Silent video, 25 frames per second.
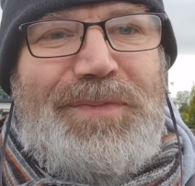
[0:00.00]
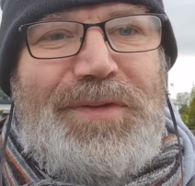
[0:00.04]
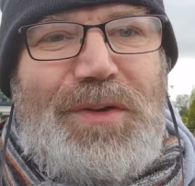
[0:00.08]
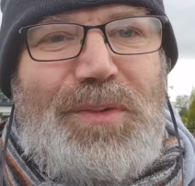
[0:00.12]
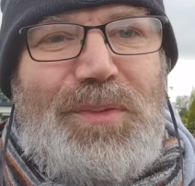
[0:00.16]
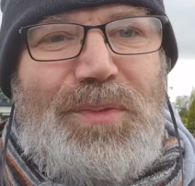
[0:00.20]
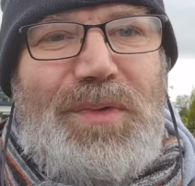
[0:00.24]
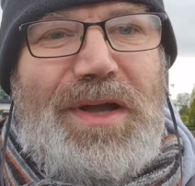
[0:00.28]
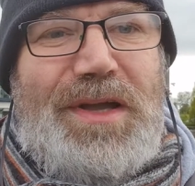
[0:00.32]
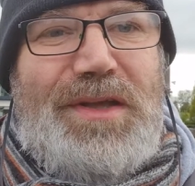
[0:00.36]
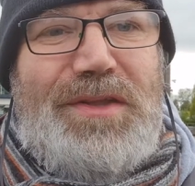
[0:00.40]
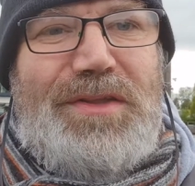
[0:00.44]

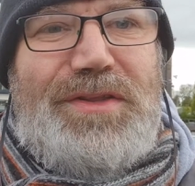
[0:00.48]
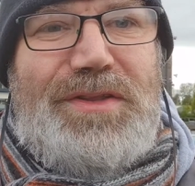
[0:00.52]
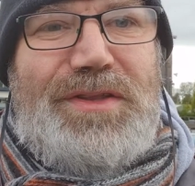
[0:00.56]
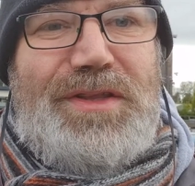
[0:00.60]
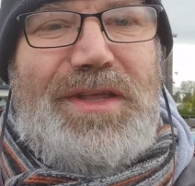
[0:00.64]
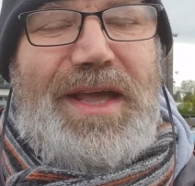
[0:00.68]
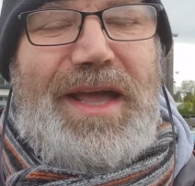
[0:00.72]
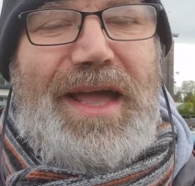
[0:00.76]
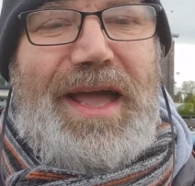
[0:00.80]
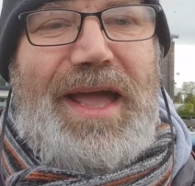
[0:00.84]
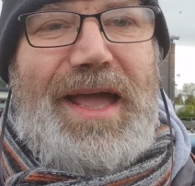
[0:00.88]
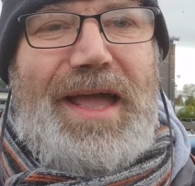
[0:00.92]
with
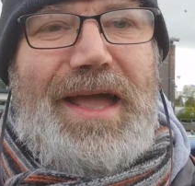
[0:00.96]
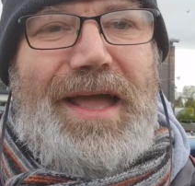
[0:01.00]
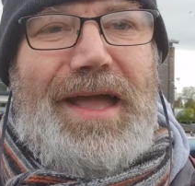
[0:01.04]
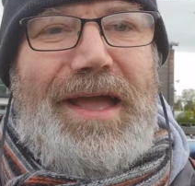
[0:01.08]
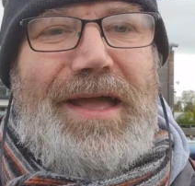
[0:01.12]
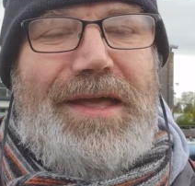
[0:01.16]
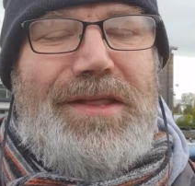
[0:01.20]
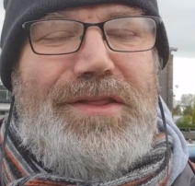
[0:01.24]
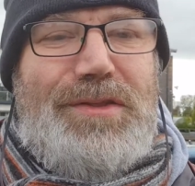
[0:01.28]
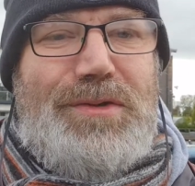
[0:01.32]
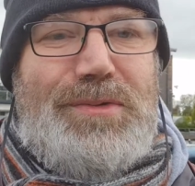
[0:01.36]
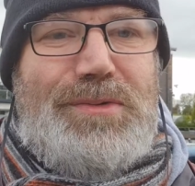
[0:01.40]

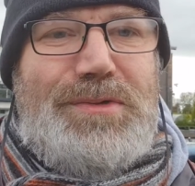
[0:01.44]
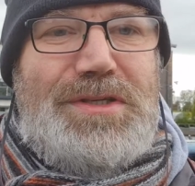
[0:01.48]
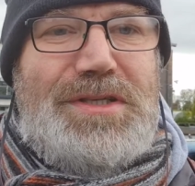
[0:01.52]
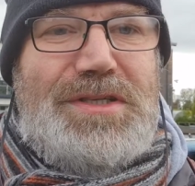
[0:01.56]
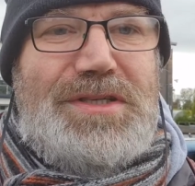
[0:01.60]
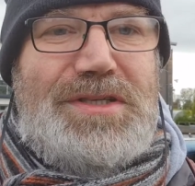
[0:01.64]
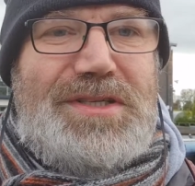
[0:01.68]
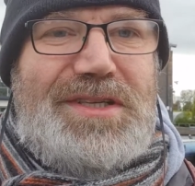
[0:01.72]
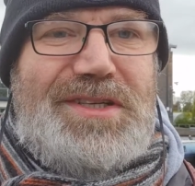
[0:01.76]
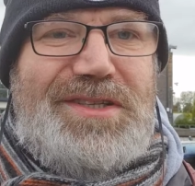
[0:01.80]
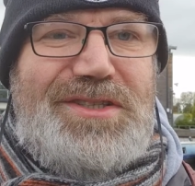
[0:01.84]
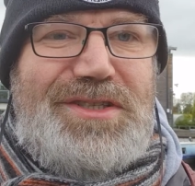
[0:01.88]
those
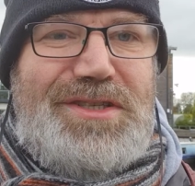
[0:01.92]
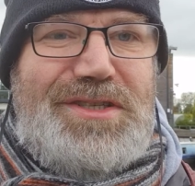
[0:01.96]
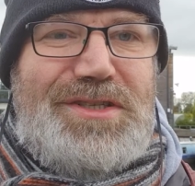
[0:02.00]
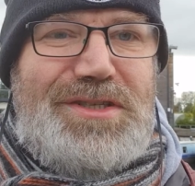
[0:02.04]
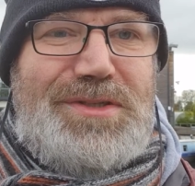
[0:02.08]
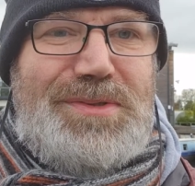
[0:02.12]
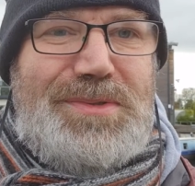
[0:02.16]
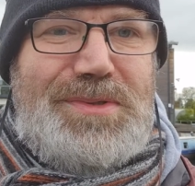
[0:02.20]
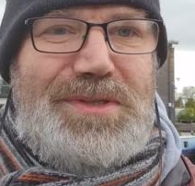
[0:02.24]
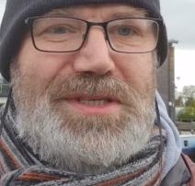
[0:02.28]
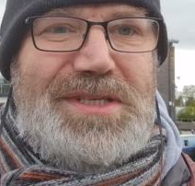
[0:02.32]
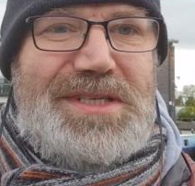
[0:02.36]
and such as
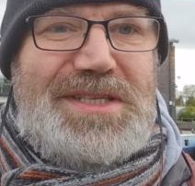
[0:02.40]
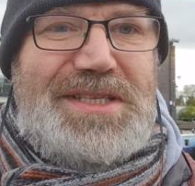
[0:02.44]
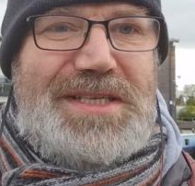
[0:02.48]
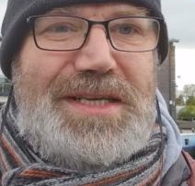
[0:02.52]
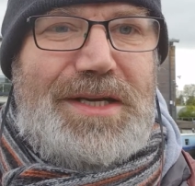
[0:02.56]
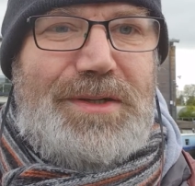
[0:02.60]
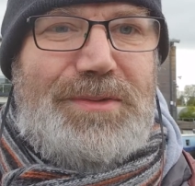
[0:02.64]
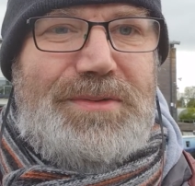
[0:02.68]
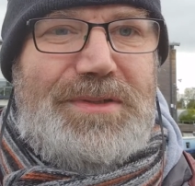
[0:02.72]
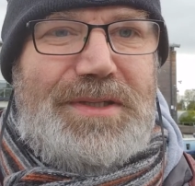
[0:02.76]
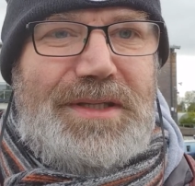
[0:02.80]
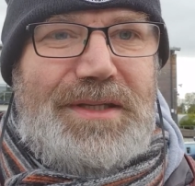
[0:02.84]
those at
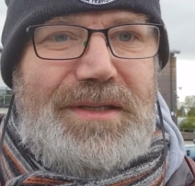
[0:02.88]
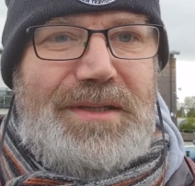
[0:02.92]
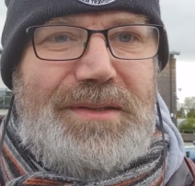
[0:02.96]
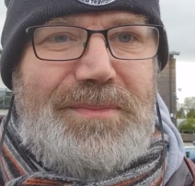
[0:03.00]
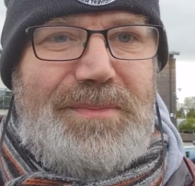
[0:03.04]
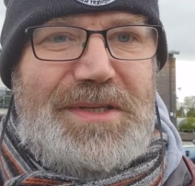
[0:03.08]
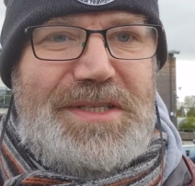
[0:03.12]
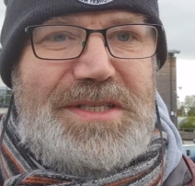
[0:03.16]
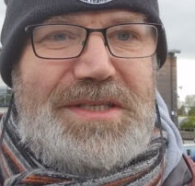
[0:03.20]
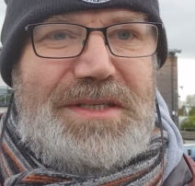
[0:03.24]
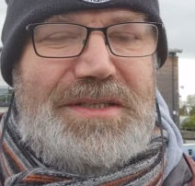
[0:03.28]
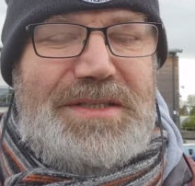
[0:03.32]
Celtic,
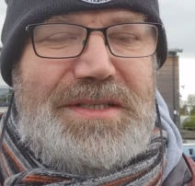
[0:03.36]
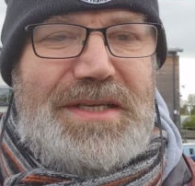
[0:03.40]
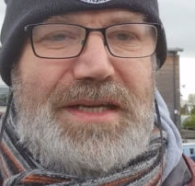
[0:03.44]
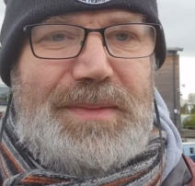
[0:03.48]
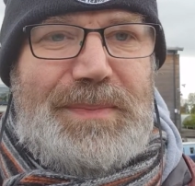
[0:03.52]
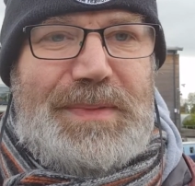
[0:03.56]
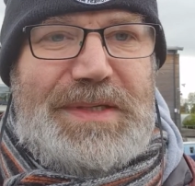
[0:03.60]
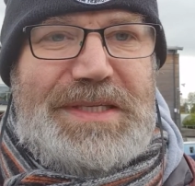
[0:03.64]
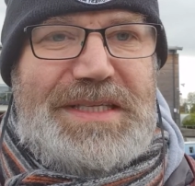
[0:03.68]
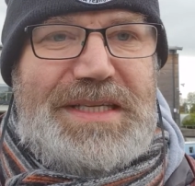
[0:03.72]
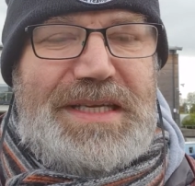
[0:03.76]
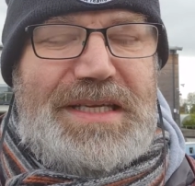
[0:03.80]
Mr
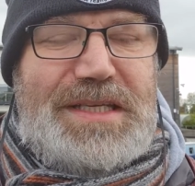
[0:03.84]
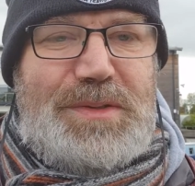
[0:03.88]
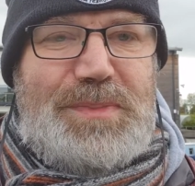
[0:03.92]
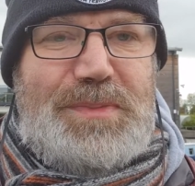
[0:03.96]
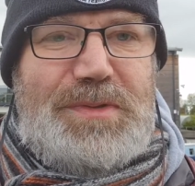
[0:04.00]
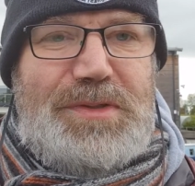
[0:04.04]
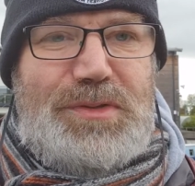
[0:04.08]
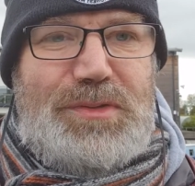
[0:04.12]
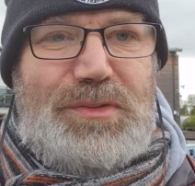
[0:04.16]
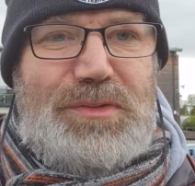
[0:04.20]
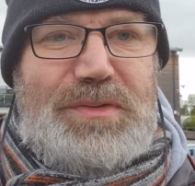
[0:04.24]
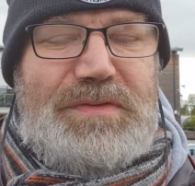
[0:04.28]
Dermot
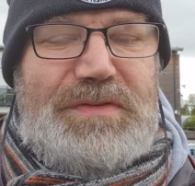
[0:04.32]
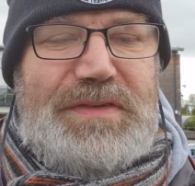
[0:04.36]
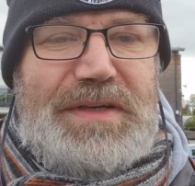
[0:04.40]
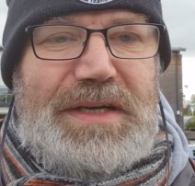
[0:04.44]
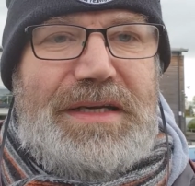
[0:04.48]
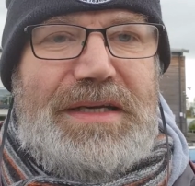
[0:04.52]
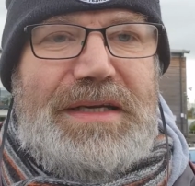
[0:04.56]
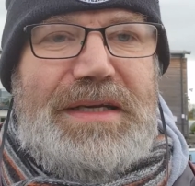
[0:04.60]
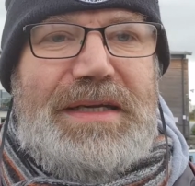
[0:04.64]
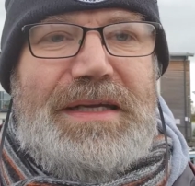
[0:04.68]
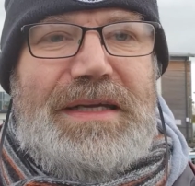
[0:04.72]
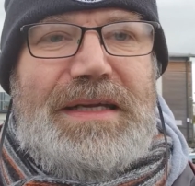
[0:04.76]
Desmond,
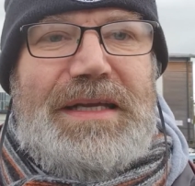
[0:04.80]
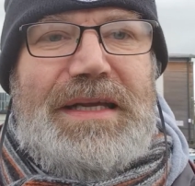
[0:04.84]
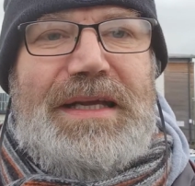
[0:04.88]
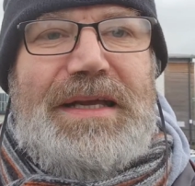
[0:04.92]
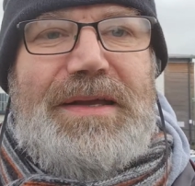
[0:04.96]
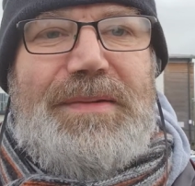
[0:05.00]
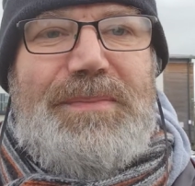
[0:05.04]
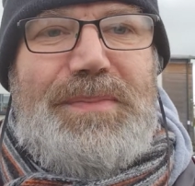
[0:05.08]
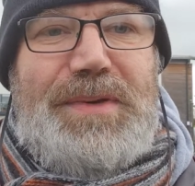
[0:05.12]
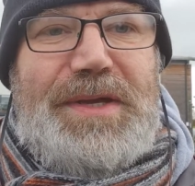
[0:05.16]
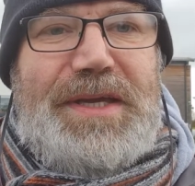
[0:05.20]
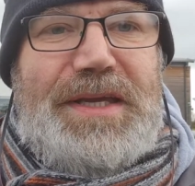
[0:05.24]
over
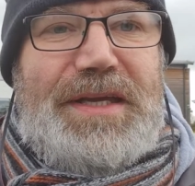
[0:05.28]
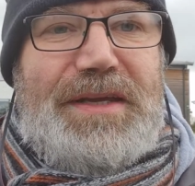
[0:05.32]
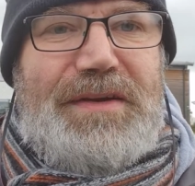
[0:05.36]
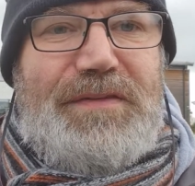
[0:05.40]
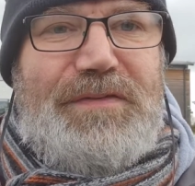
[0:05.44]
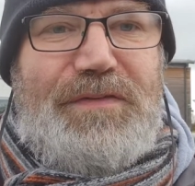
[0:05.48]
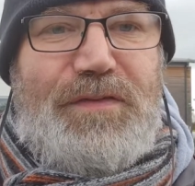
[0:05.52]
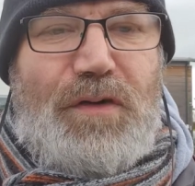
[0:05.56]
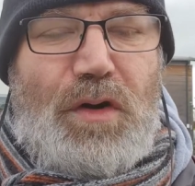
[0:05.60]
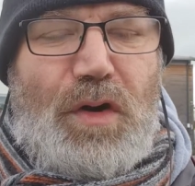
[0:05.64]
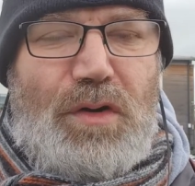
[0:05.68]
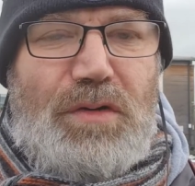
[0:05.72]
being
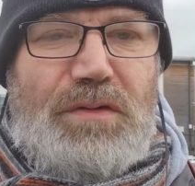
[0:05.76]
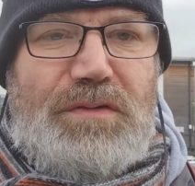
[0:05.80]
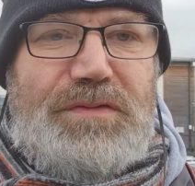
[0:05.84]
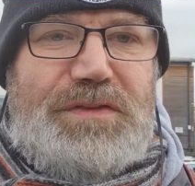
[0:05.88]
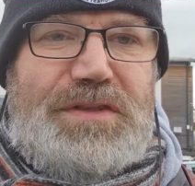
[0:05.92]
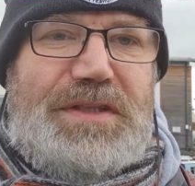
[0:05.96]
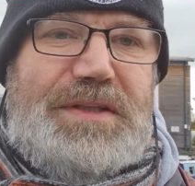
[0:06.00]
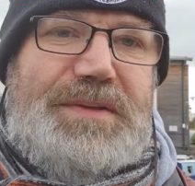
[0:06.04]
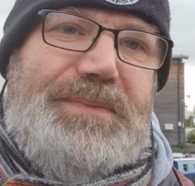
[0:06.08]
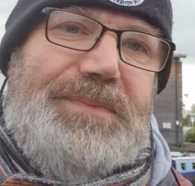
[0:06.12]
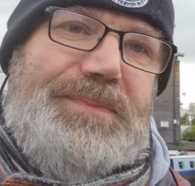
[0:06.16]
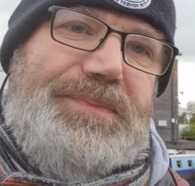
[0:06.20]

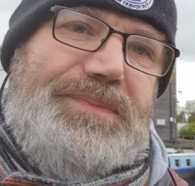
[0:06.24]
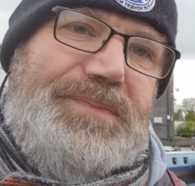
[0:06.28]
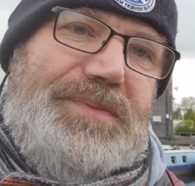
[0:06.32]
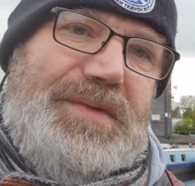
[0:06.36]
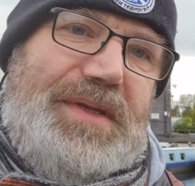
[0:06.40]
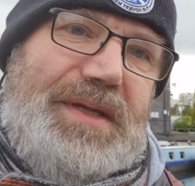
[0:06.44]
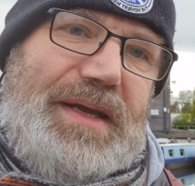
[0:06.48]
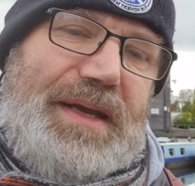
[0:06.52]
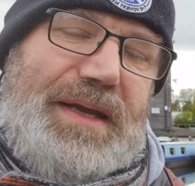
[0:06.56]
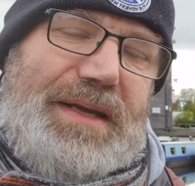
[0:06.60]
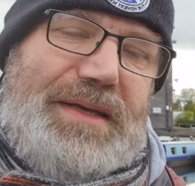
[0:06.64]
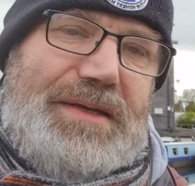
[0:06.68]
involved
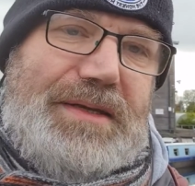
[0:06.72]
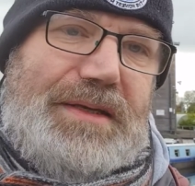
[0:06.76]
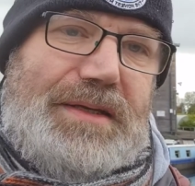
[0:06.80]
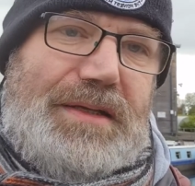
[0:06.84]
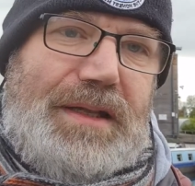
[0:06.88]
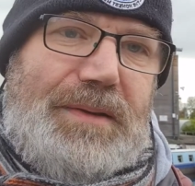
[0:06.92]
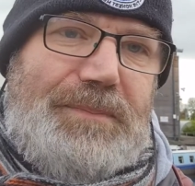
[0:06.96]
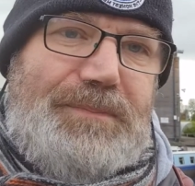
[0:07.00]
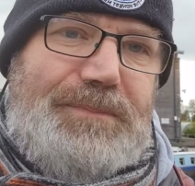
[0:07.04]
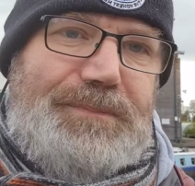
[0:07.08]
in the club.